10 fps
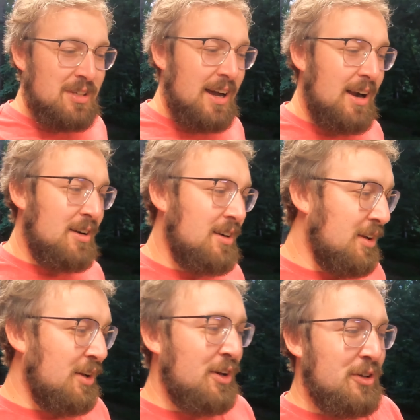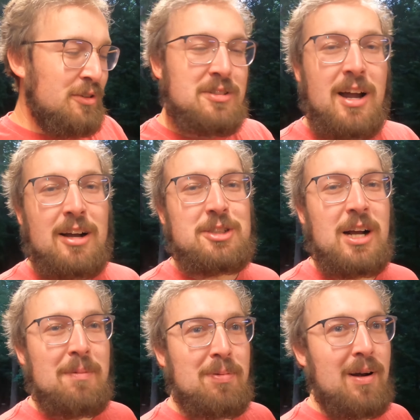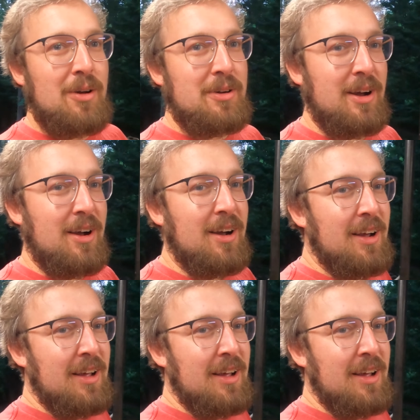tire shop around here.